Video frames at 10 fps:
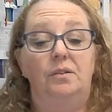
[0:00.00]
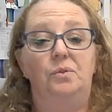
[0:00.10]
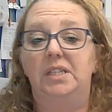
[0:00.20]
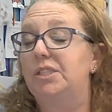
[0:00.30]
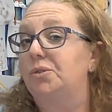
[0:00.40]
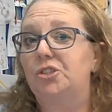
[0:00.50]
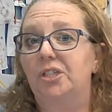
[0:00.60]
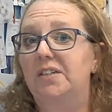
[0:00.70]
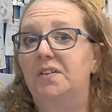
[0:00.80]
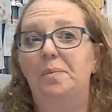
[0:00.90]
Least
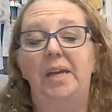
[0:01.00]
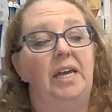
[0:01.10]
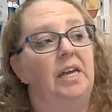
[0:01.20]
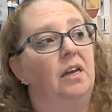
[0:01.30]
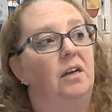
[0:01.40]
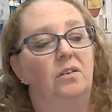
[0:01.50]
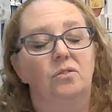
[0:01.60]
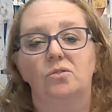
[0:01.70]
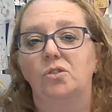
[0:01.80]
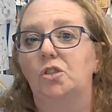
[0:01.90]
restrictive could be
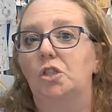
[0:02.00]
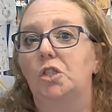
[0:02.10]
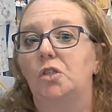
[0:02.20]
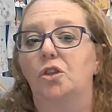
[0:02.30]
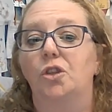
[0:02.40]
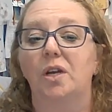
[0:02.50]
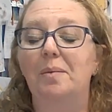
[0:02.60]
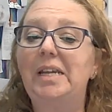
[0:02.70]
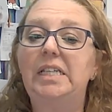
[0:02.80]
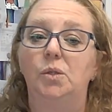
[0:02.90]
30
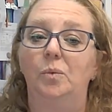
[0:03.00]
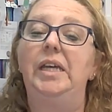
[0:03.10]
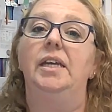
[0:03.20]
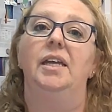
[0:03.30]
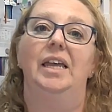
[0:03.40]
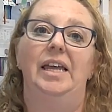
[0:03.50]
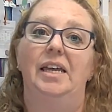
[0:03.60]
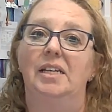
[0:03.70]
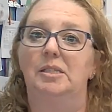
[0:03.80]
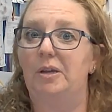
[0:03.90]
minutes a week
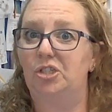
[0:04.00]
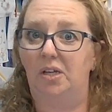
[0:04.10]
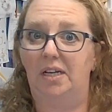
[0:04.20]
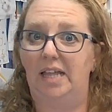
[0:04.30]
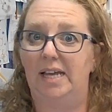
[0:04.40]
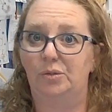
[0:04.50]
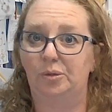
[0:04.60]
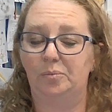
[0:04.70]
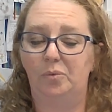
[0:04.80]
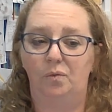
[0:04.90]
in a special ed
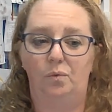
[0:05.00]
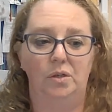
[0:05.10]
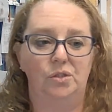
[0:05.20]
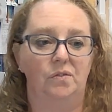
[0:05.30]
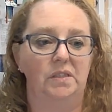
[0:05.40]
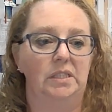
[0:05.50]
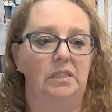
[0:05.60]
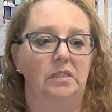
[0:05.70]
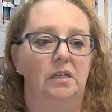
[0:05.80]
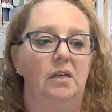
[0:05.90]
classroom for
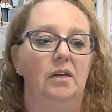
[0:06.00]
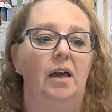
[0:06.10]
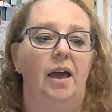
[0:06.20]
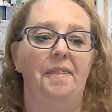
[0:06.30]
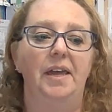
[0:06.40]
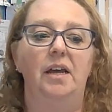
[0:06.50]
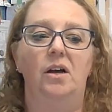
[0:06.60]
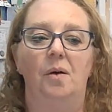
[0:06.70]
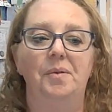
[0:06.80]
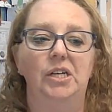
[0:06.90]
services. And then
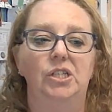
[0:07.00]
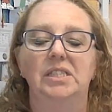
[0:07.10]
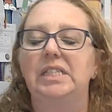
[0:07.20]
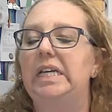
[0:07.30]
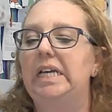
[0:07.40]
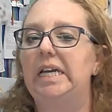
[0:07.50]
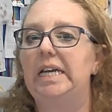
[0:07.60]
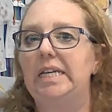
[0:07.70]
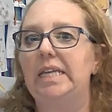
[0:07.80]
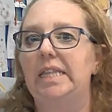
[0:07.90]
accommodations,
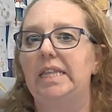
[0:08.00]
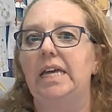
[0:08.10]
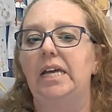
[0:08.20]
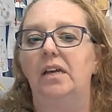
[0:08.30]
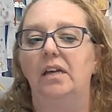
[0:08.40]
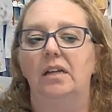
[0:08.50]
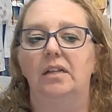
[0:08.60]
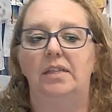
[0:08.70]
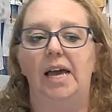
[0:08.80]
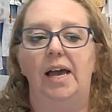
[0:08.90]
anything
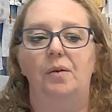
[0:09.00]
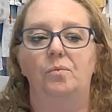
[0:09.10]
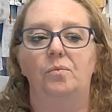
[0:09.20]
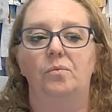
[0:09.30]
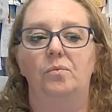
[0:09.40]
that